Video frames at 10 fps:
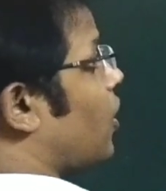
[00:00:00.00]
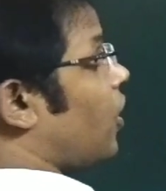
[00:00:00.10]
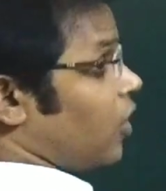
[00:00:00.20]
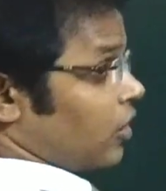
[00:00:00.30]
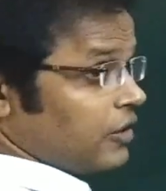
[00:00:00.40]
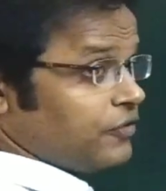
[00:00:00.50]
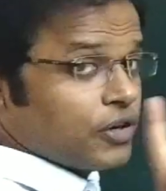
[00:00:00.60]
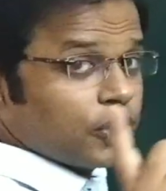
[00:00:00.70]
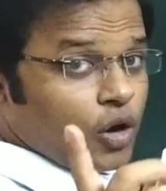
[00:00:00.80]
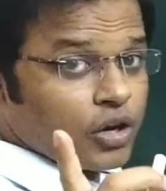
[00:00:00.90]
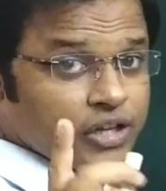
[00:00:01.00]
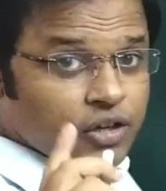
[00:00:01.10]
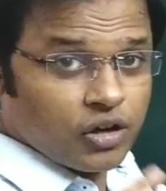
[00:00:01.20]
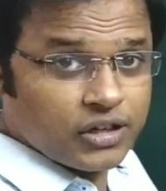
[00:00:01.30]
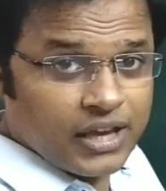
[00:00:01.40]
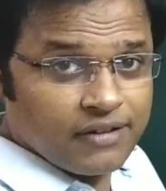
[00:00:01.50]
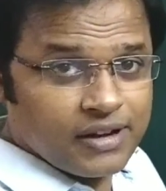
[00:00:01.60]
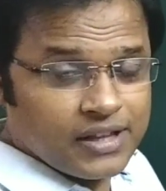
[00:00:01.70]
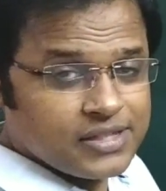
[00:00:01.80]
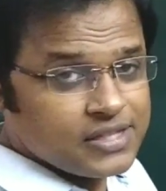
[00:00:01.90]
or if you're talking
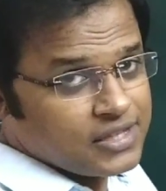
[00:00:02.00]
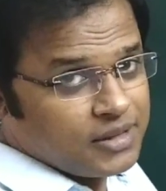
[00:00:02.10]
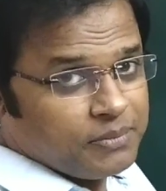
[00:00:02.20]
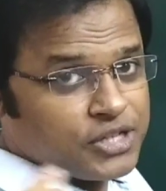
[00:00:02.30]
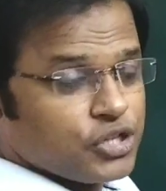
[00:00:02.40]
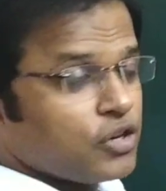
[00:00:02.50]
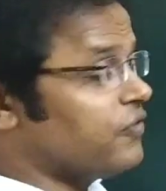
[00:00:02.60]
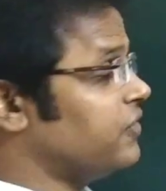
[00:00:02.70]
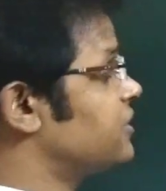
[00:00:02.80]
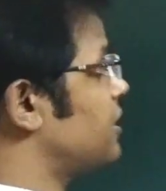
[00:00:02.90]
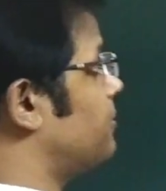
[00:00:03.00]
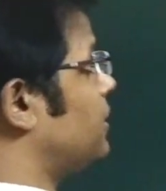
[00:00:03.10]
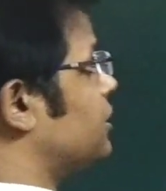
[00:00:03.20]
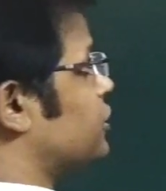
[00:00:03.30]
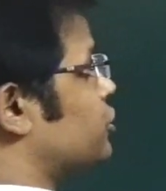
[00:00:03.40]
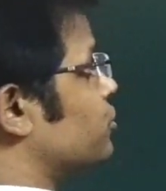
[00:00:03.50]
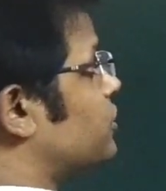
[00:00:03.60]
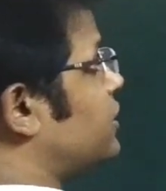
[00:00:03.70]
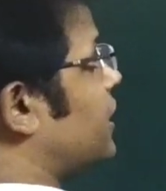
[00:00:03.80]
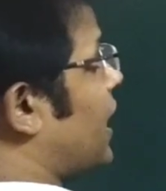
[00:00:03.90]
concave lens, the measure of its ability
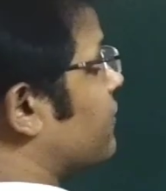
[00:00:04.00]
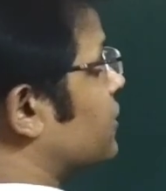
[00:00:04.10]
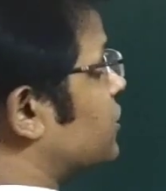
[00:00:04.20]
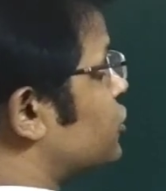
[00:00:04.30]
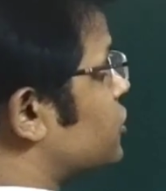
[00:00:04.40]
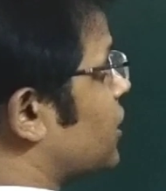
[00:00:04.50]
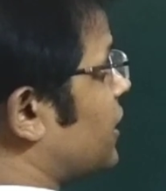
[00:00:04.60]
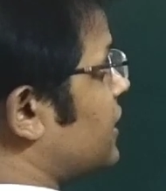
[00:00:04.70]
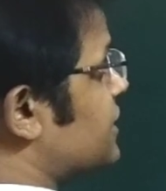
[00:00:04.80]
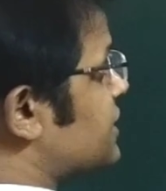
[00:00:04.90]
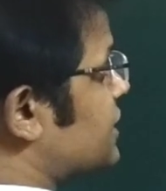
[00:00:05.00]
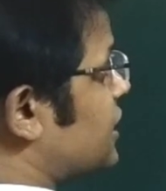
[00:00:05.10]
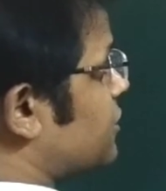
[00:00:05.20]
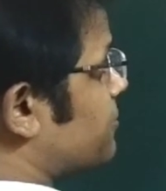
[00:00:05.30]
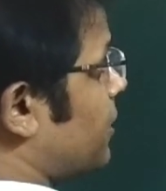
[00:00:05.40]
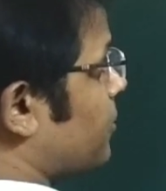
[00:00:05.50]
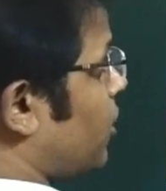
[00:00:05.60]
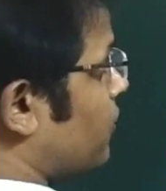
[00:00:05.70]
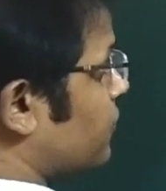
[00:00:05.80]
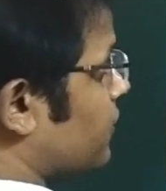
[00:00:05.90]
to diverge the incident beam
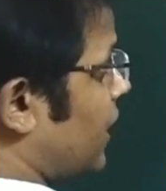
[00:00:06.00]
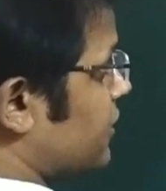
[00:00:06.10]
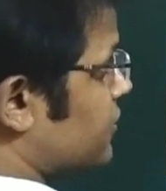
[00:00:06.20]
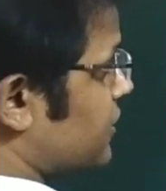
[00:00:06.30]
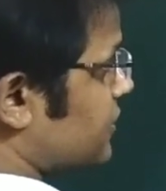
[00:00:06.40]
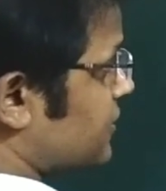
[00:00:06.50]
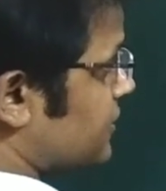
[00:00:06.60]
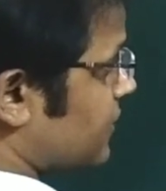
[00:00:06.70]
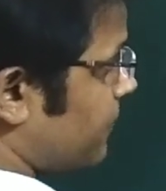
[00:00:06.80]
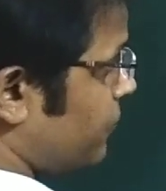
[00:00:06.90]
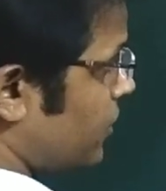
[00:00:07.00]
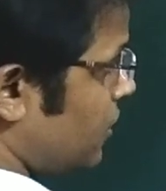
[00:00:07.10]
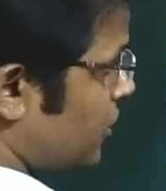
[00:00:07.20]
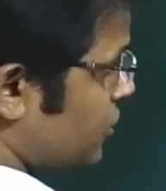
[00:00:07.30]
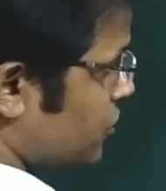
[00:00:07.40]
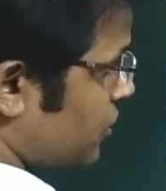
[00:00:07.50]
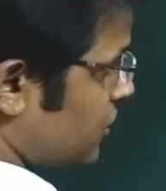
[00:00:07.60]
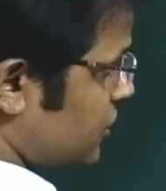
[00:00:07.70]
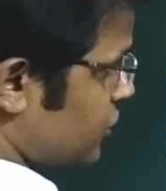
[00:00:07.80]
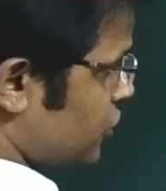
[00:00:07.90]
of light rays. So
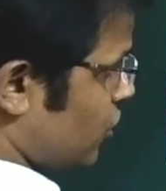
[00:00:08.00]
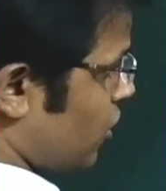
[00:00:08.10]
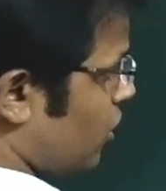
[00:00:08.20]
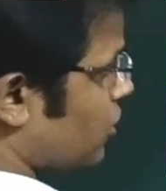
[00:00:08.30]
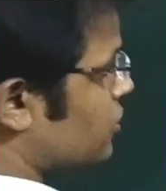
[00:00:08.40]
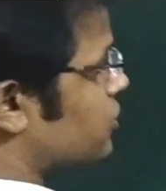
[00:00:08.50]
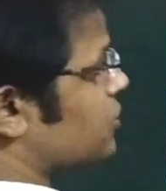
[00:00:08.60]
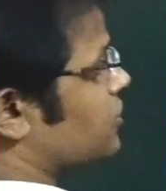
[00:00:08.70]
this is your